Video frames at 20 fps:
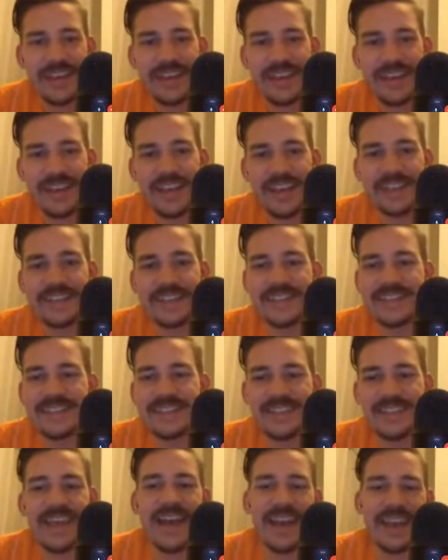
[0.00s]

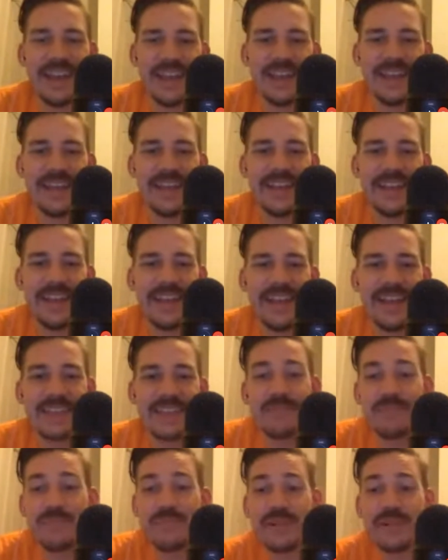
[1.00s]
It's
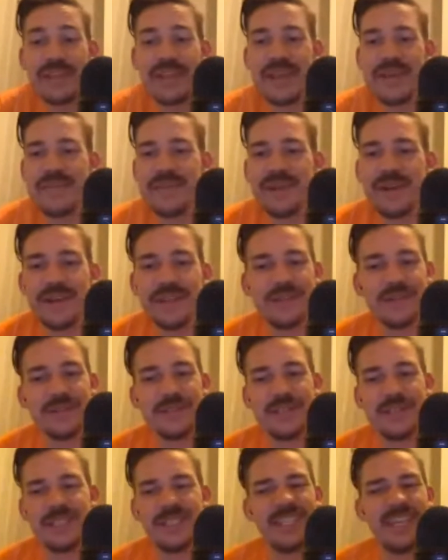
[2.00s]
brilliant, but also
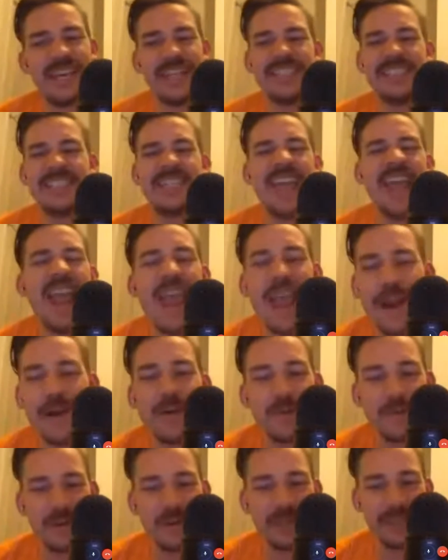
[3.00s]
just a
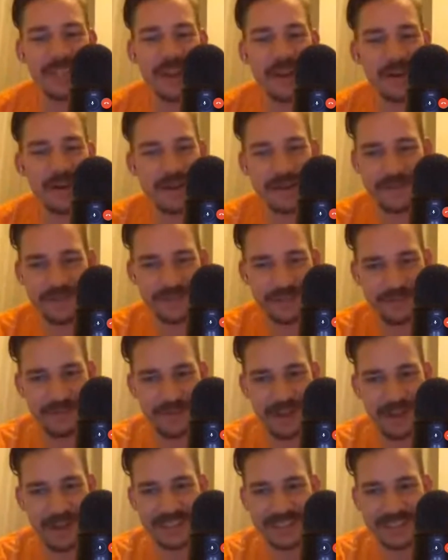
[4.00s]
terrible narrative device.